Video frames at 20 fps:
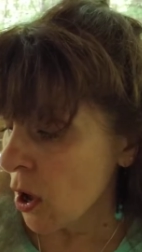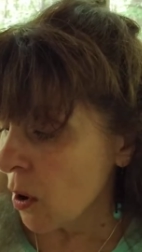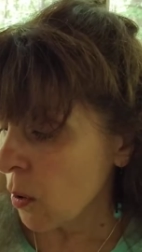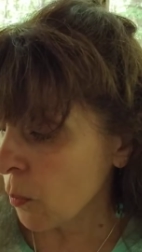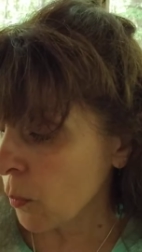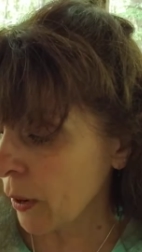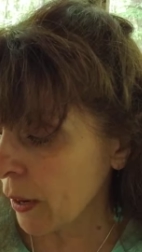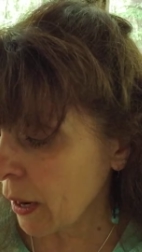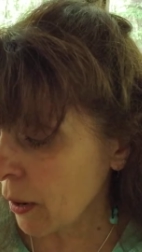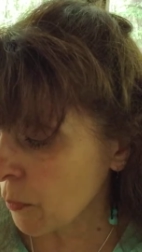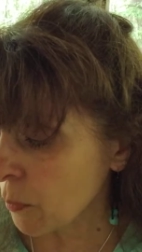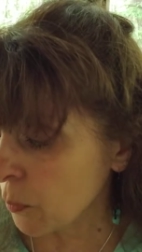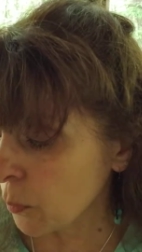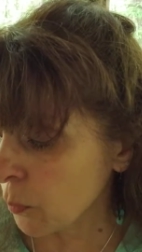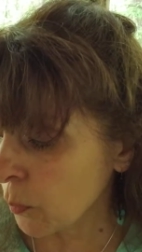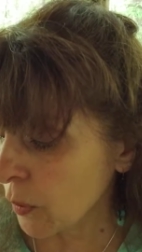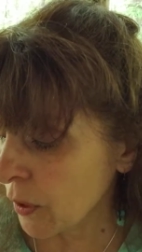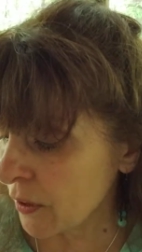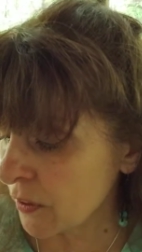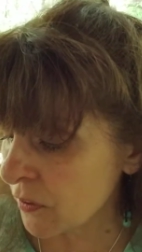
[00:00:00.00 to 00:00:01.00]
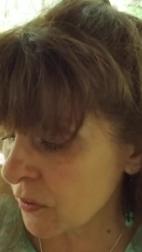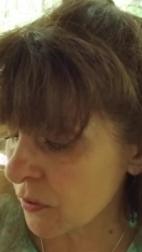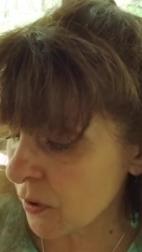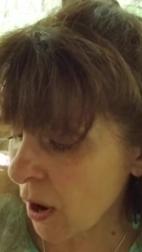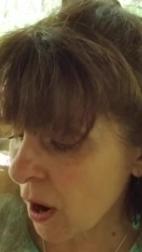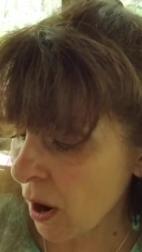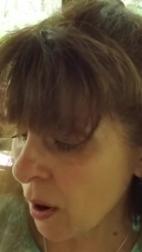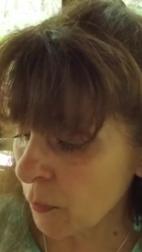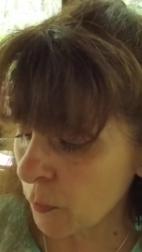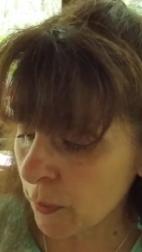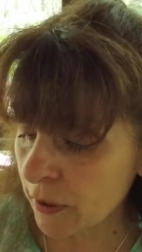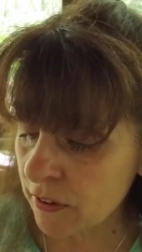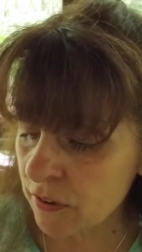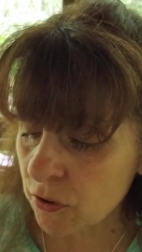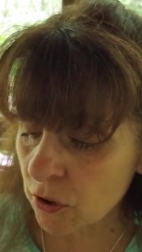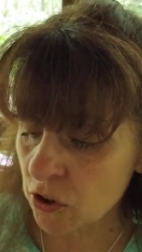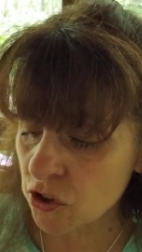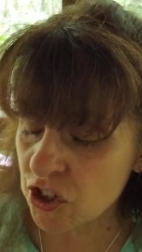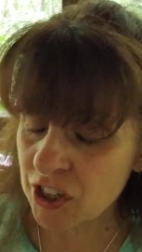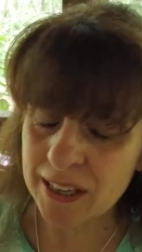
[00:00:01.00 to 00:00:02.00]
when I was um,
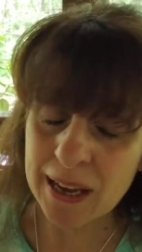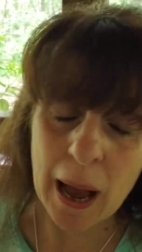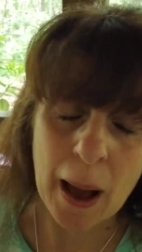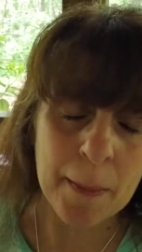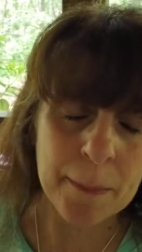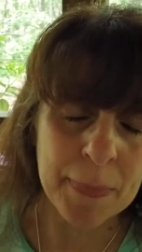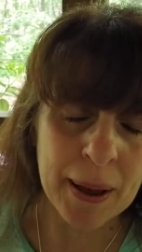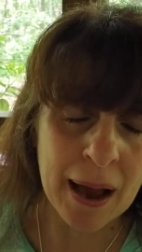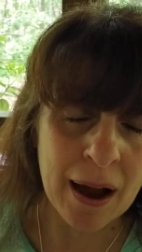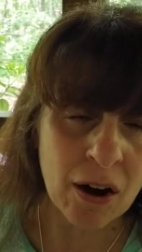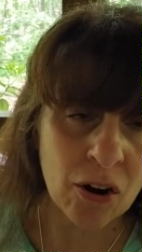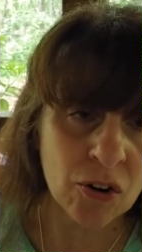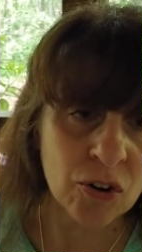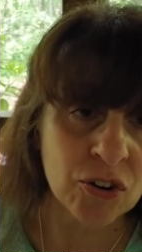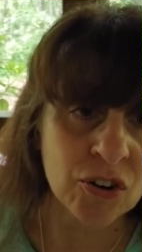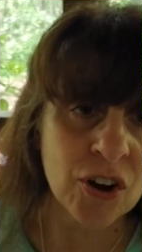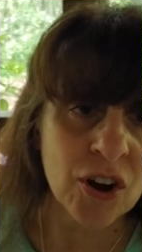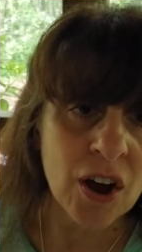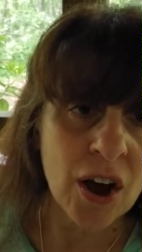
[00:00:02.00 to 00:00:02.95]
researching about